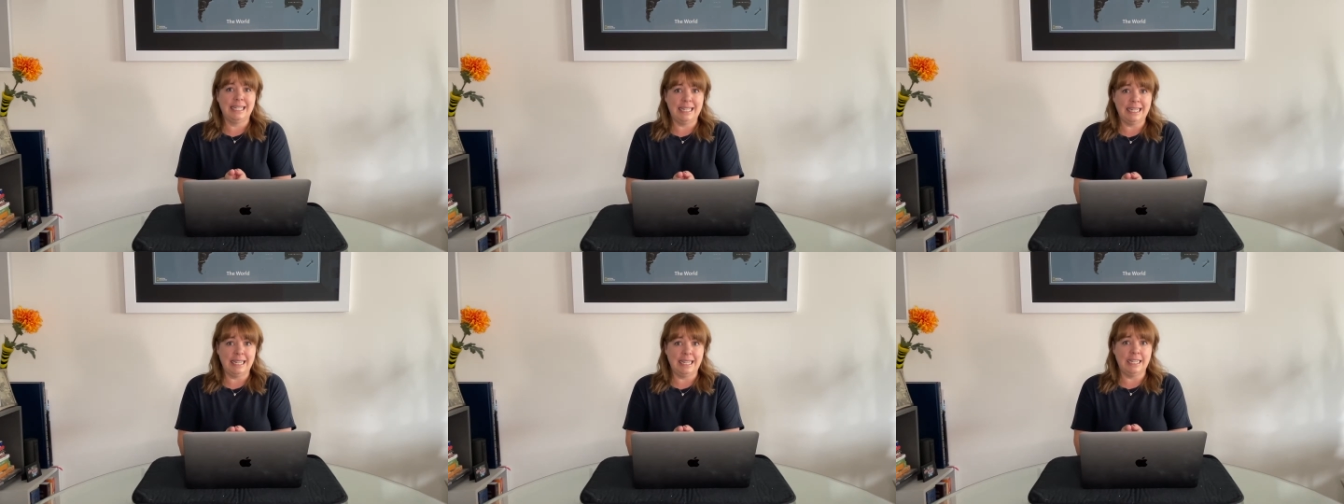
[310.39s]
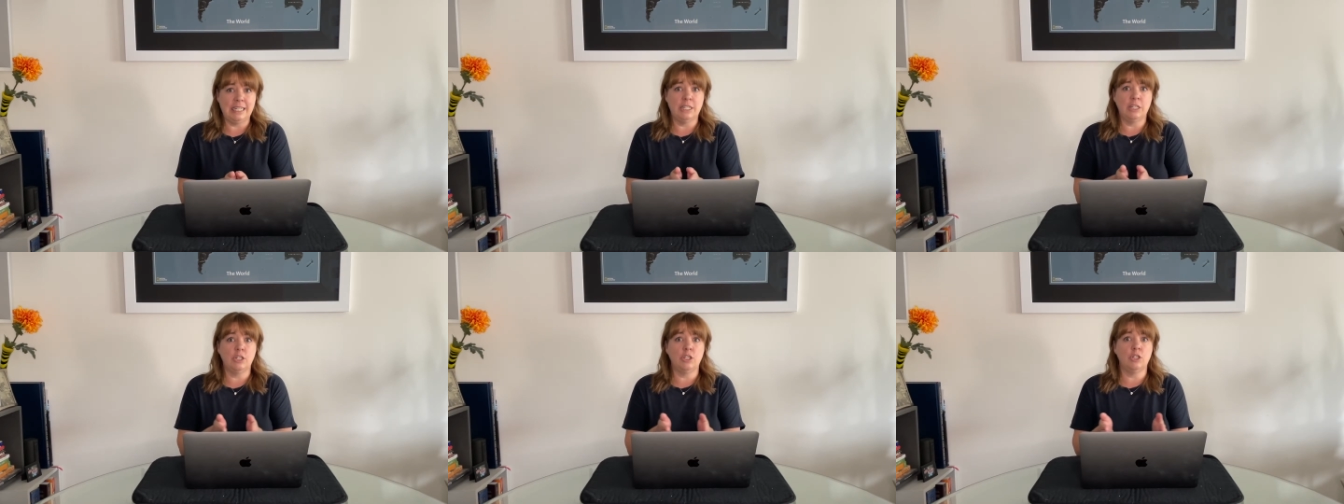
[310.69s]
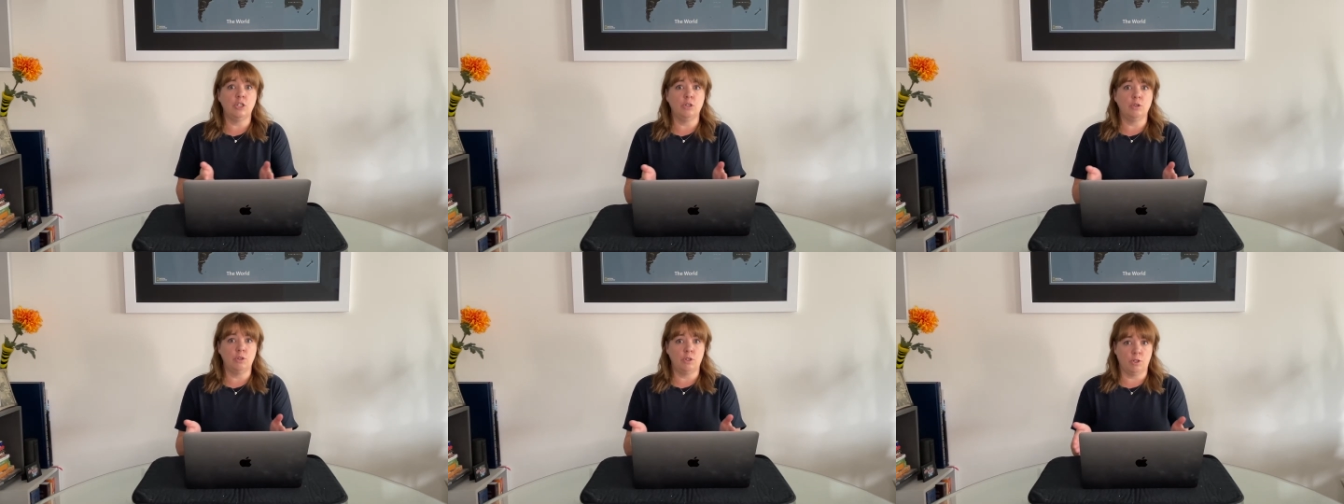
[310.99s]
is
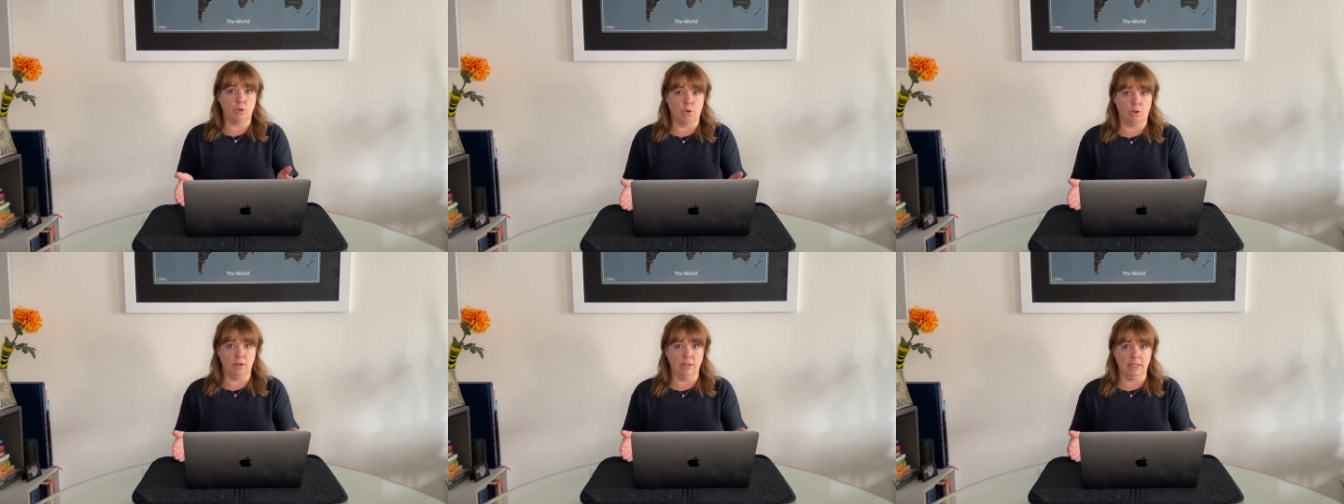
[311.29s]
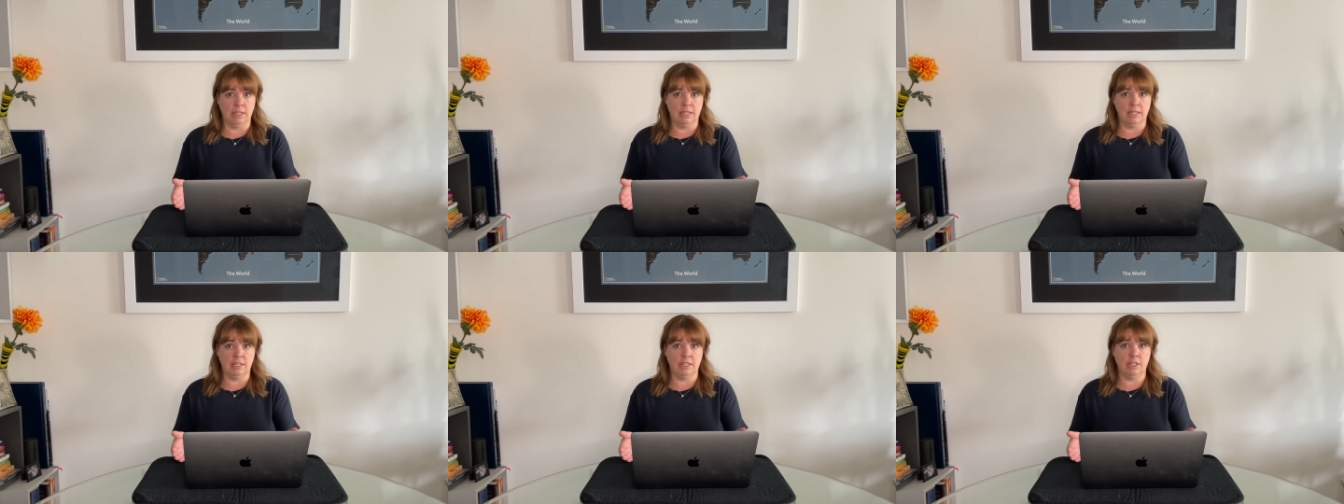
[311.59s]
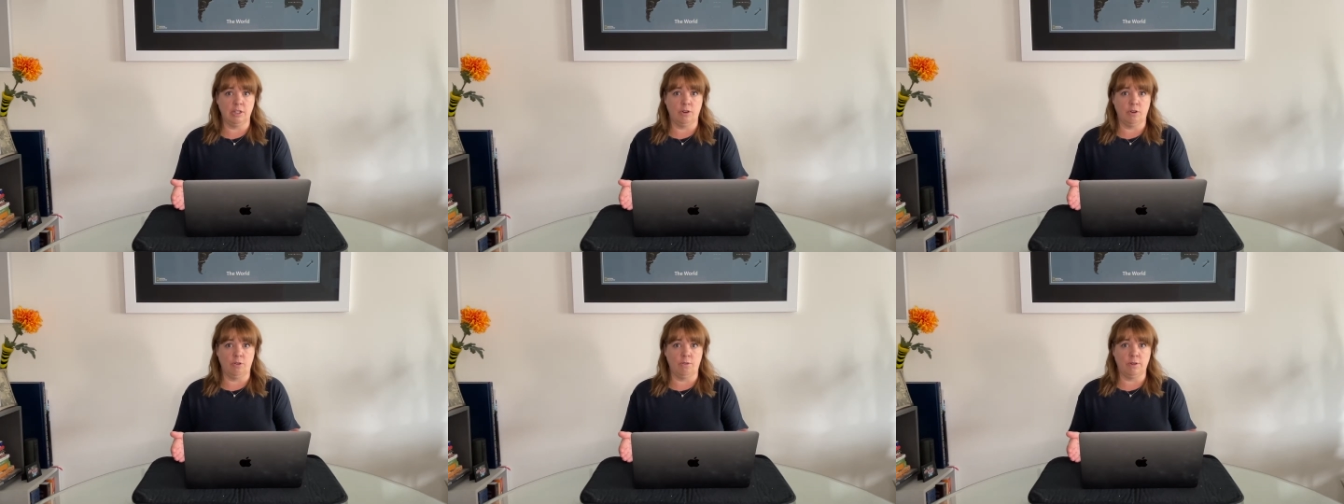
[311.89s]
to shortlist
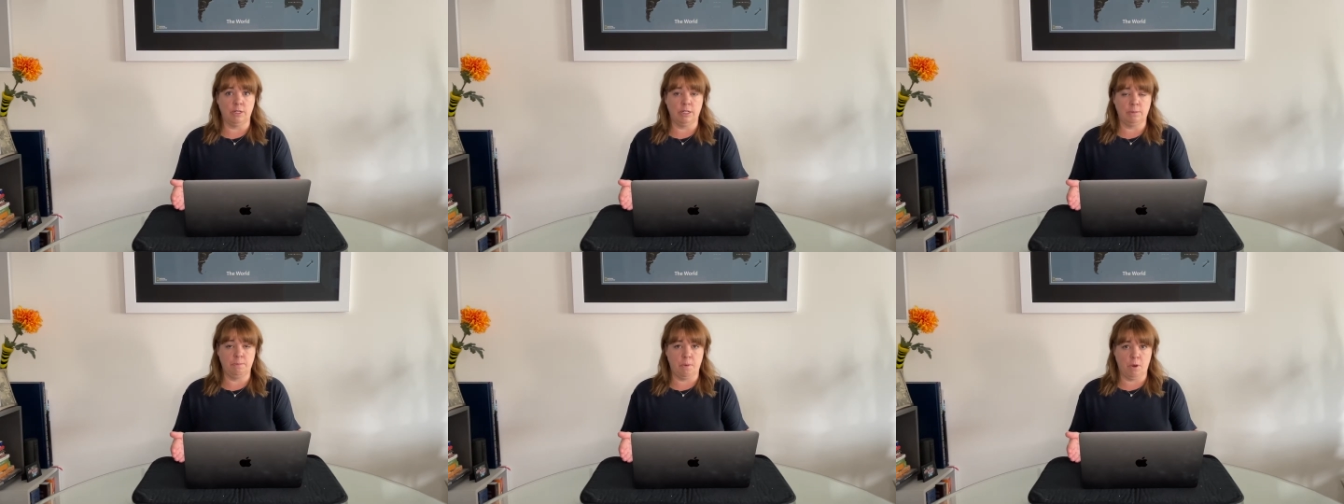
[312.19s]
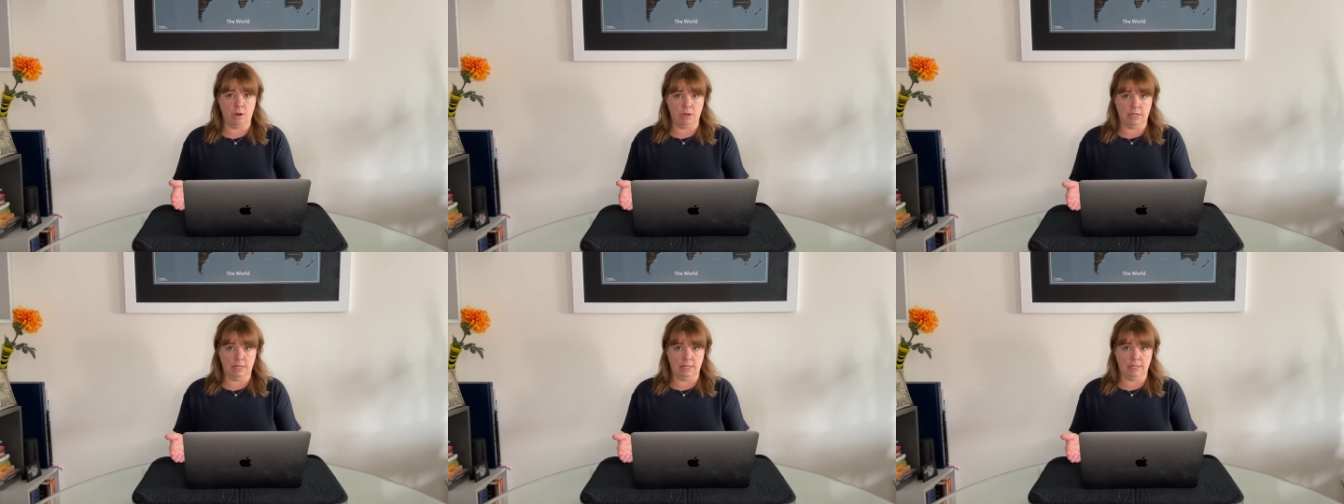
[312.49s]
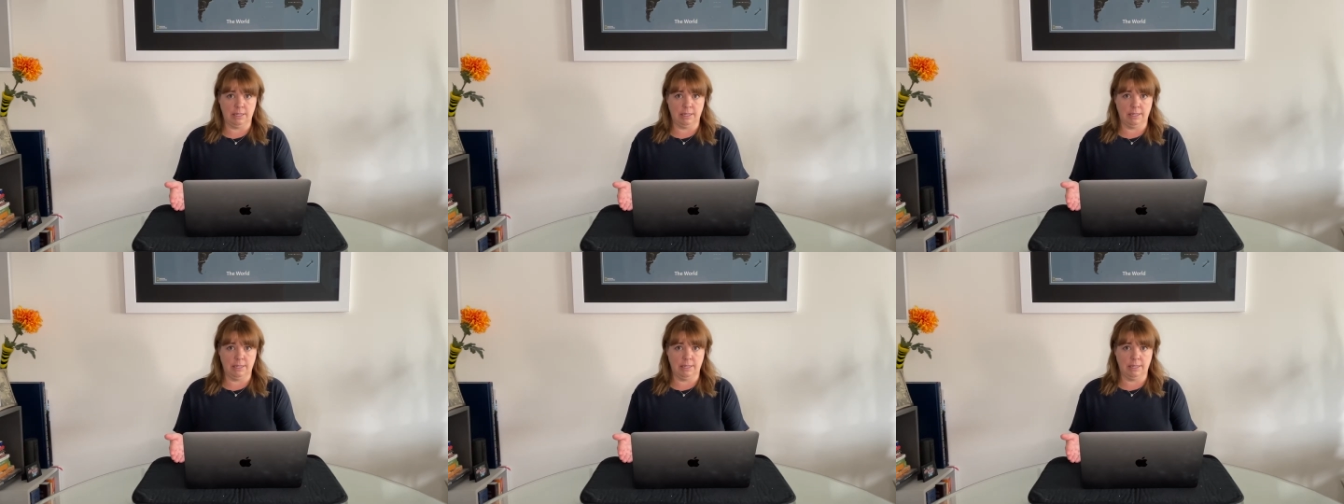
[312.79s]
your respondents.